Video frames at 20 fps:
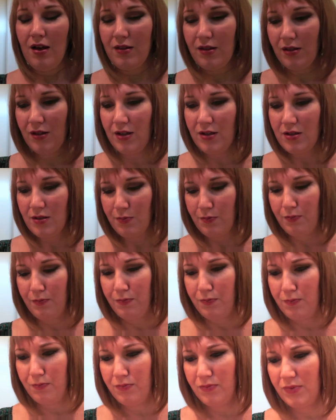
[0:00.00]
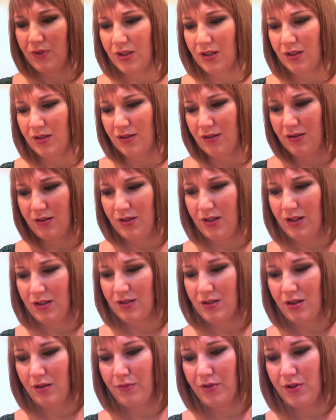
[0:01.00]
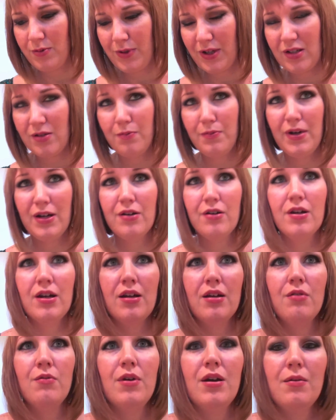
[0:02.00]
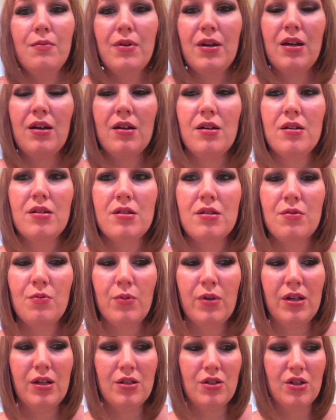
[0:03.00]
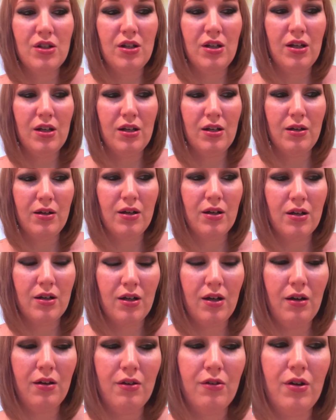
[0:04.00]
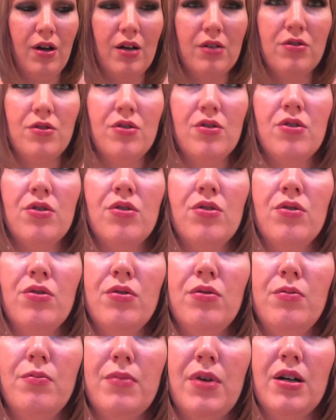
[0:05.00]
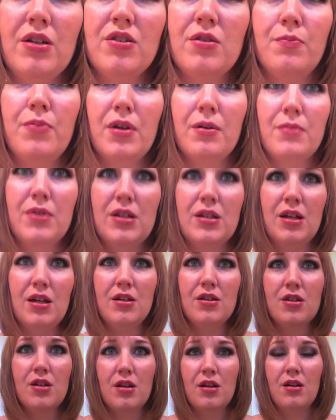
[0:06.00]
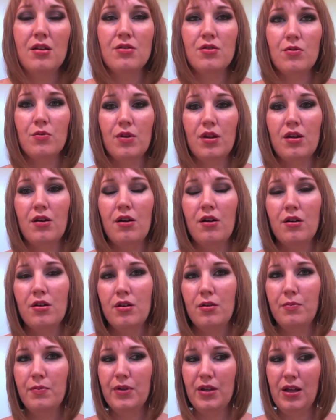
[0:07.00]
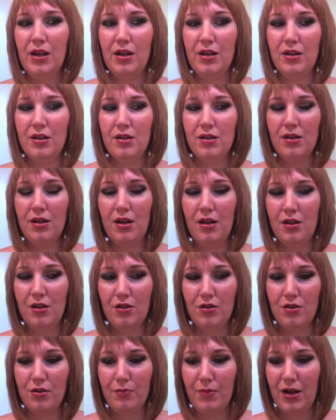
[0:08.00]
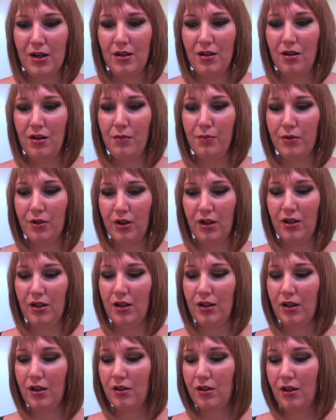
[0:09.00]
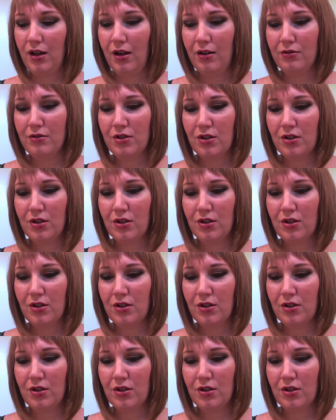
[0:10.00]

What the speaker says: I think that's in some respects better anyway, because when a cheek color has too much pigmentation, it's really hard to blend and you might end up looking like a clown.